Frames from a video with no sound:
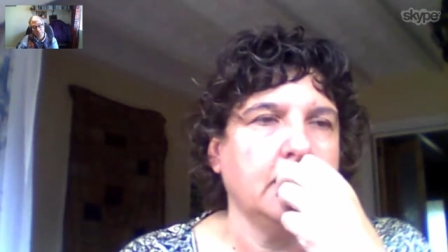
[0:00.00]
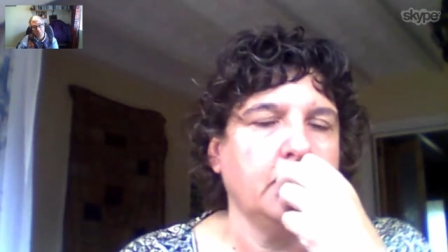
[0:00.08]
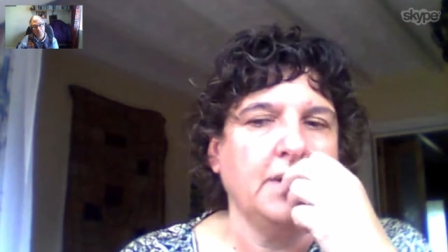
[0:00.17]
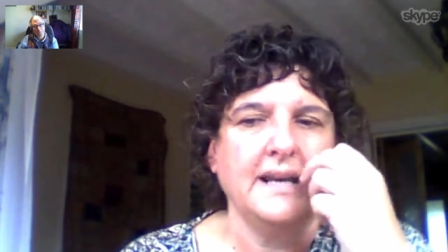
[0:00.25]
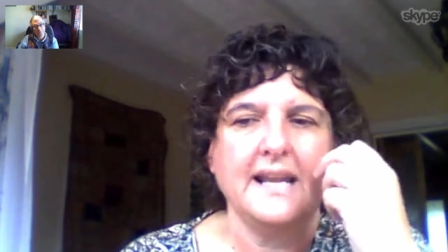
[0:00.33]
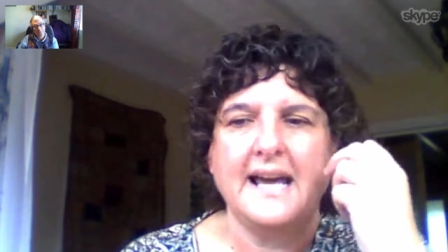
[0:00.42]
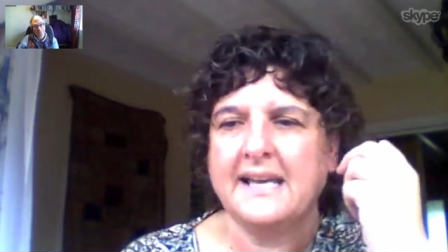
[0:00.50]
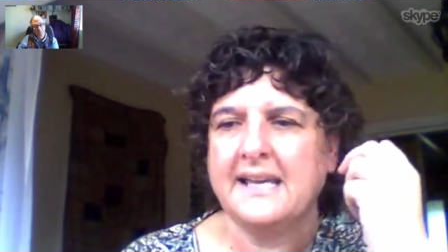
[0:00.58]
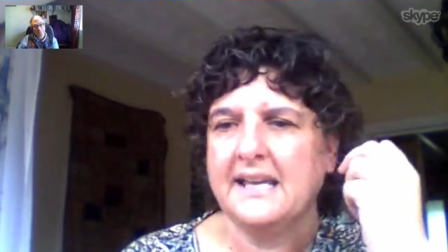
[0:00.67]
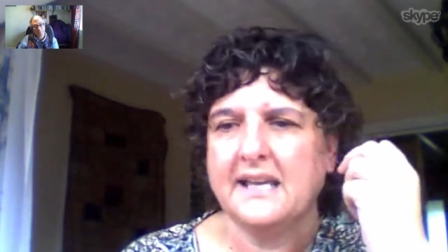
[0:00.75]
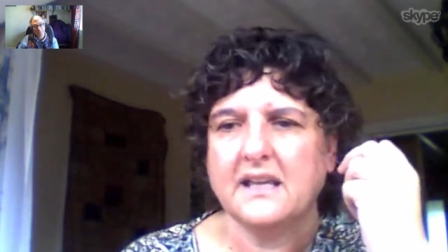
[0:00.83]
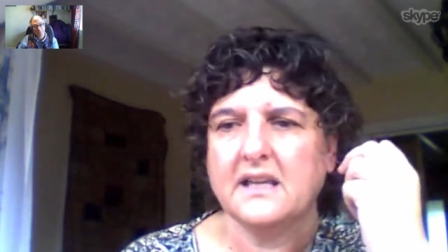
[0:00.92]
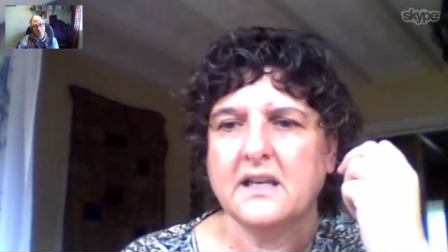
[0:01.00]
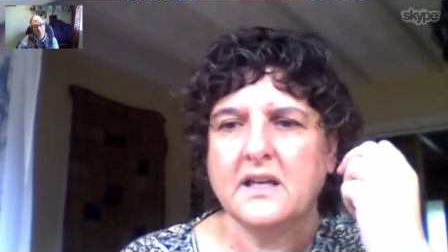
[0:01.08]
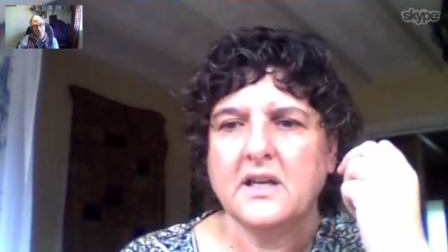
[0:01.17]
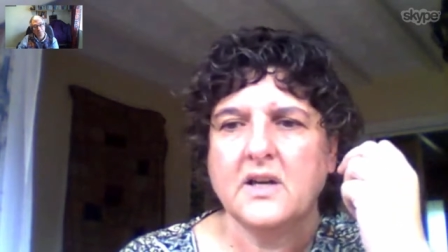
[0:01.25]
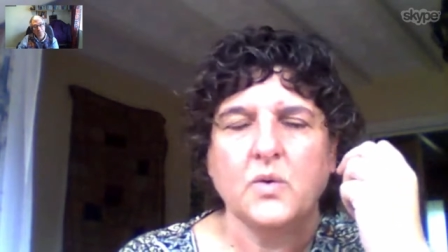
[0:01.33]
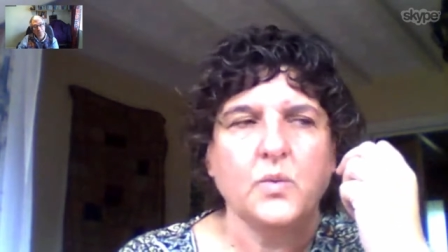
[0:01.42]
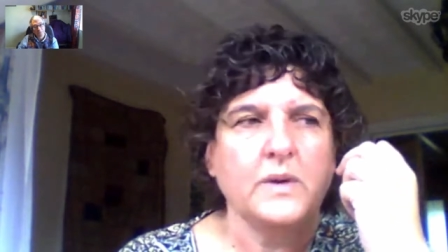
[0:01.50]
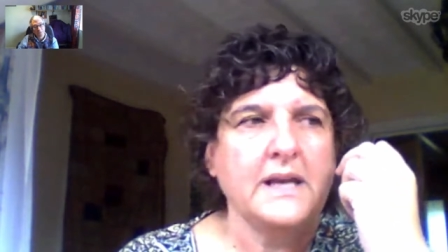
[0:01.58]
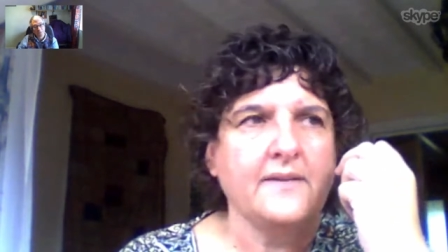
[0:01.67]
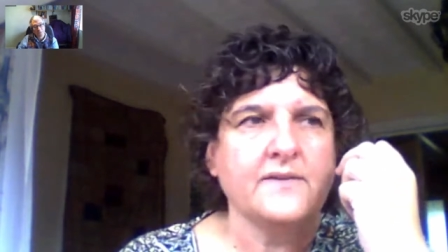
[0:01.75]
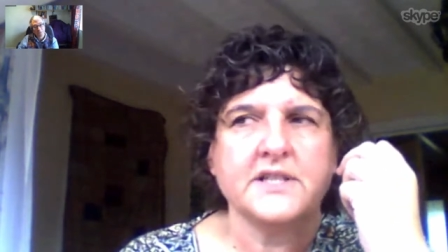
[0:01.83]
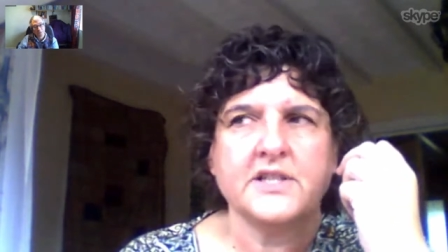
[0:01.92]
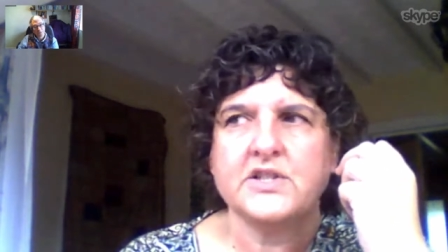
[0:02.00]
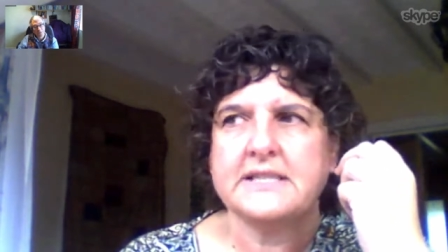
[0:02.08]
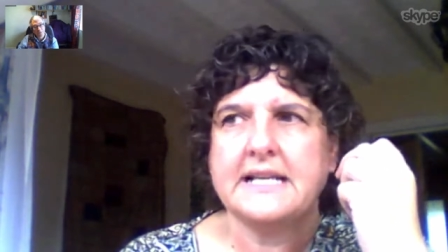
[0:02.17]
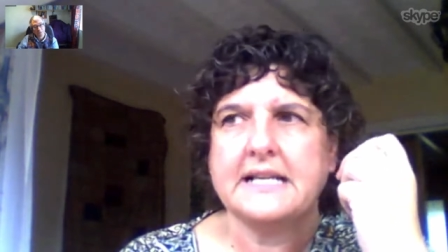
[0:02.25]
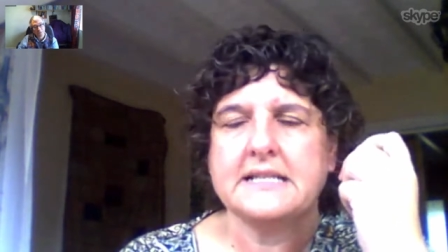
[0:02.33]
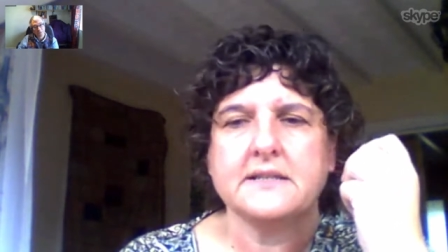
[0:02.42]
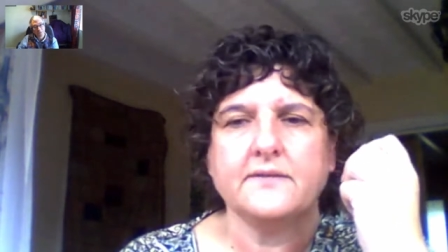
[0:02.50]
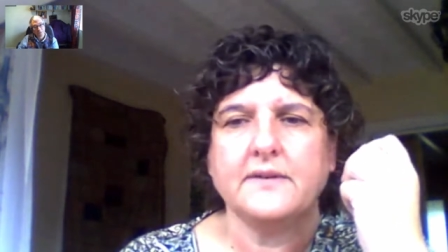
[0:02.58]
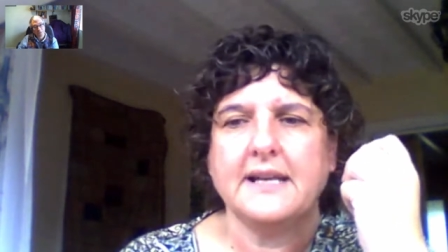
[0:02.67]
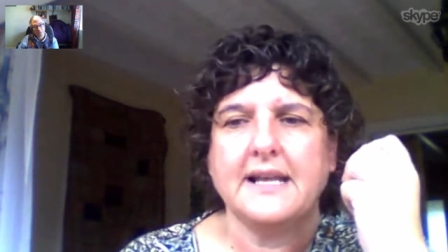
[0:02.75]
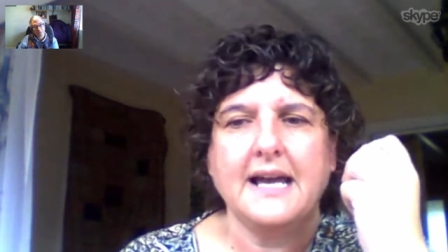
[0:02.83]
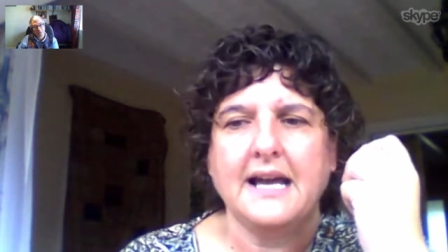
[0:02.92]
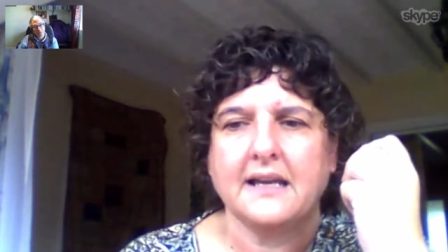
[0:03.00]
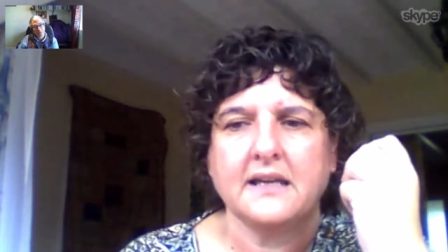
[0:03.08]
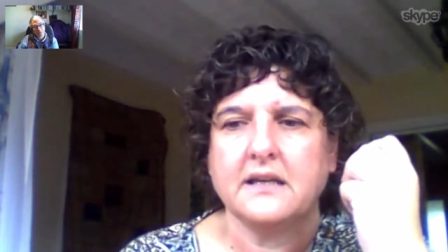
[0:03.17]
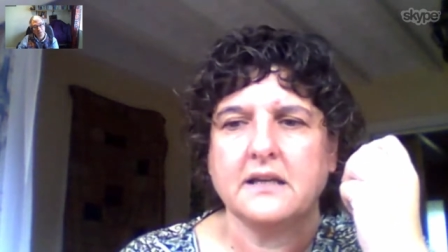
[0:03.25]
we're lacking. We have such a sense of lack